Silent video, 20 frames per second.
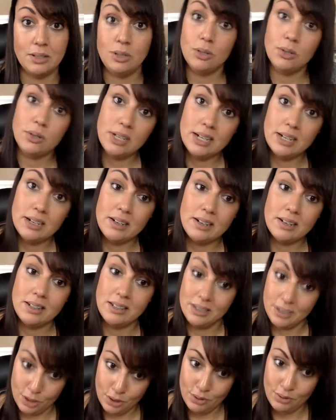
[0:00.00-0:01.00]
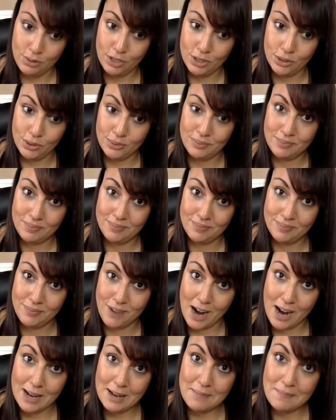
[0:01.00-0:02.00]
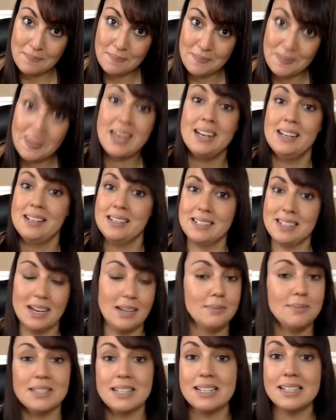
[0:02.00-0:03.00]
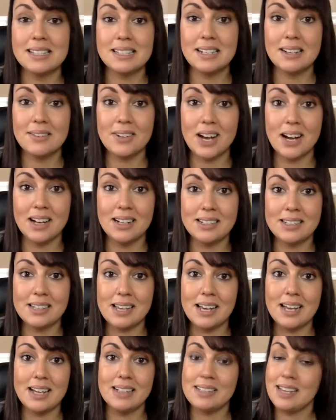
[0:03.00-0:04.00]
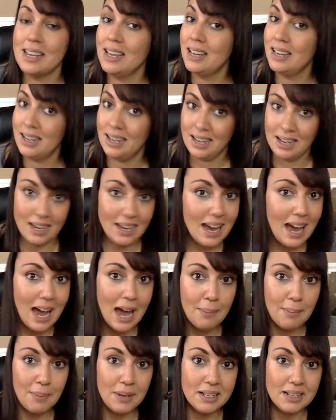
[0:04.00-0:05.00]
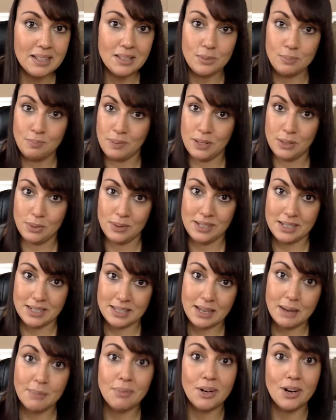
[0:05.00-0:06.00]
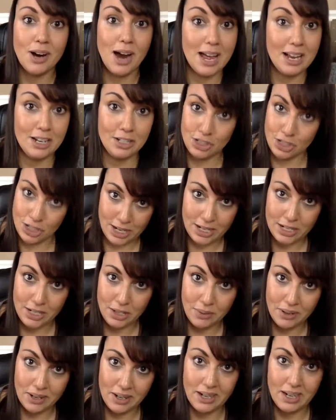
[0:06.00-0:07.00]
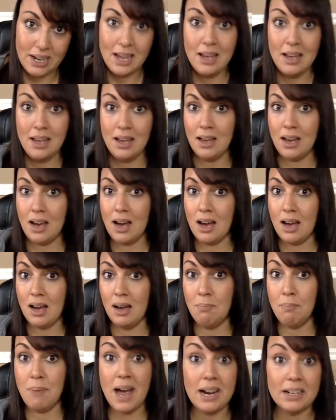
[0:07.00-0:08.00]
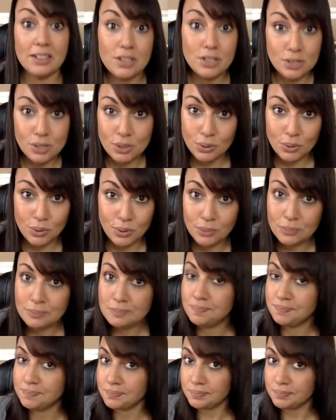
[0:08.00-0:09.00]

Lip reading: new year, new you, right? Time sensitive content. It happens between December and January. Back to school,